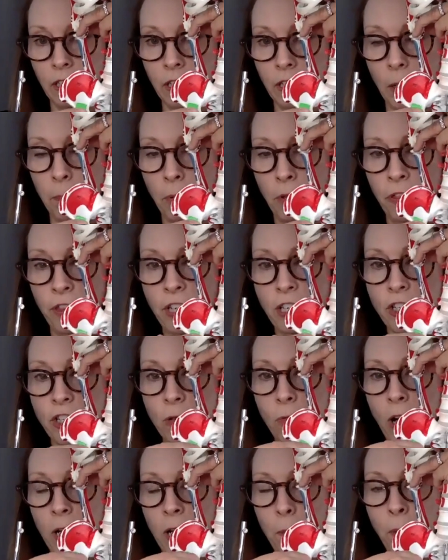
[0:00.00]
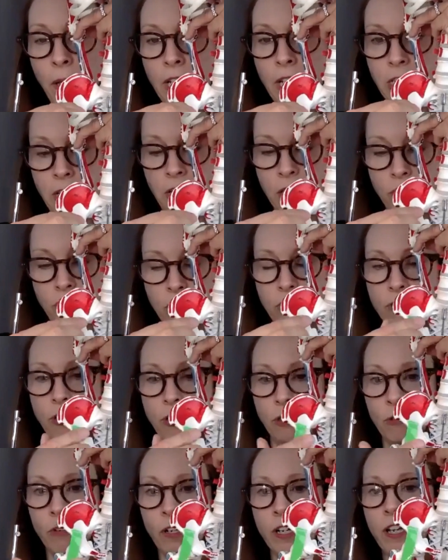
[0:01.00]
Couple things you want to pay attention
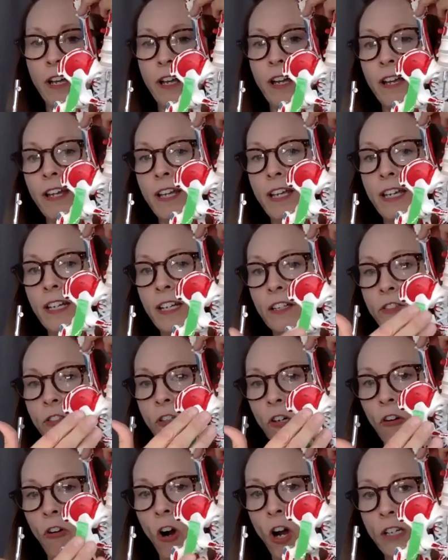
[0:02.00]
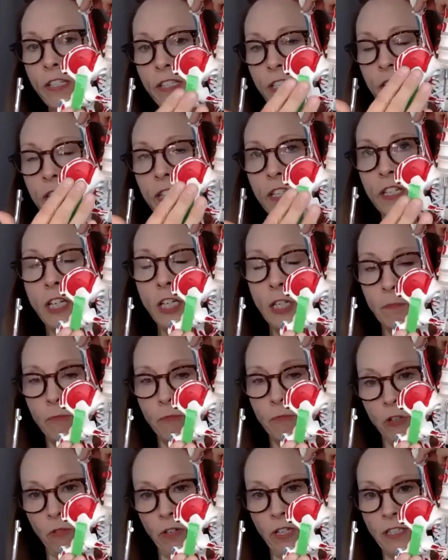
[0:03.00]
to. It is crossing the hip
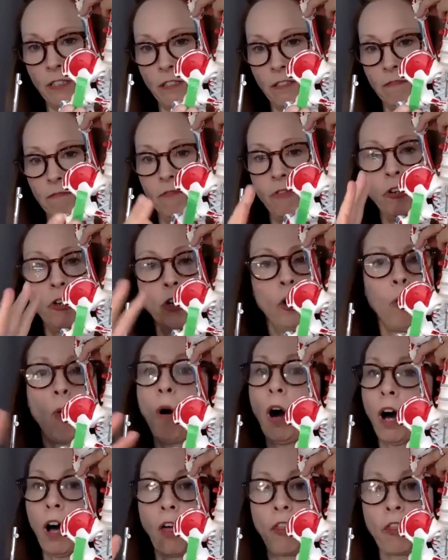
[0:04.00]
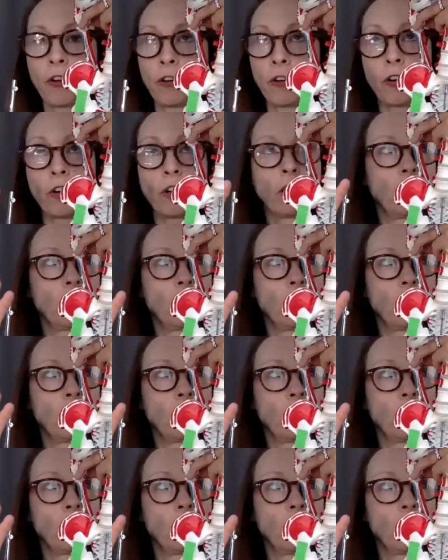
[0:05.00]
joint. No other